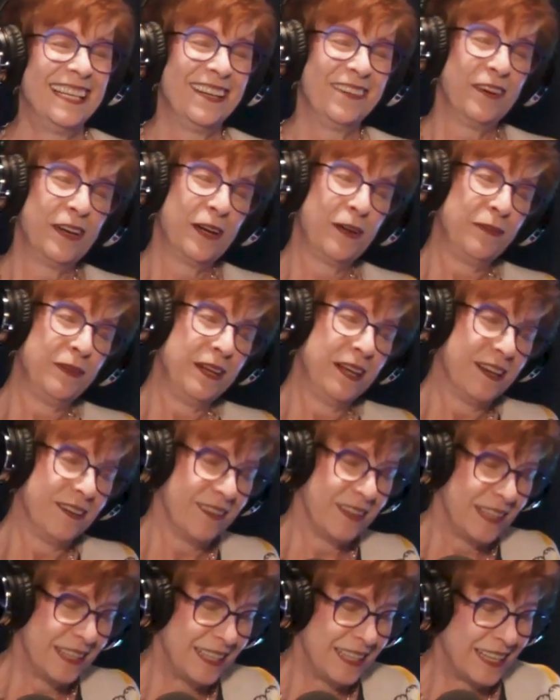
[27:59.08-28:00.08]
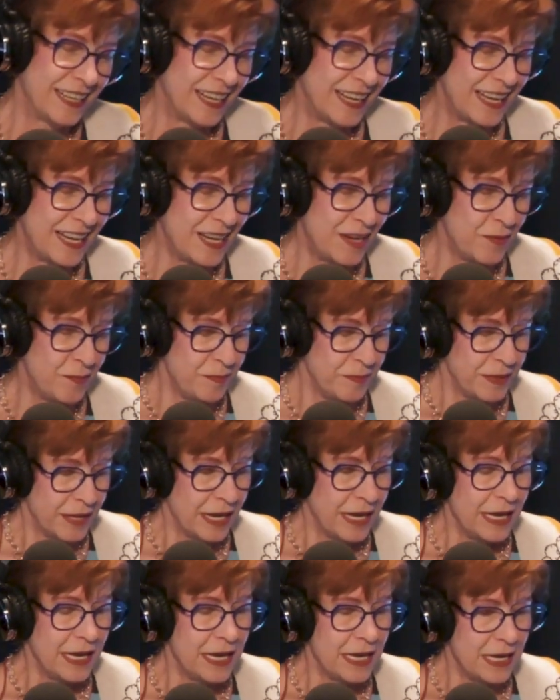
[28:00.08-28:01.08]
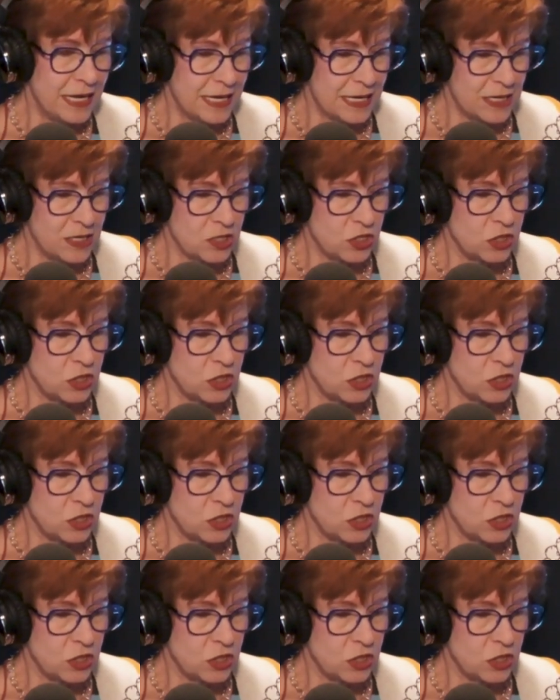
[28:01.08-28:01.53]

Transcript: what I've inherited. Um, and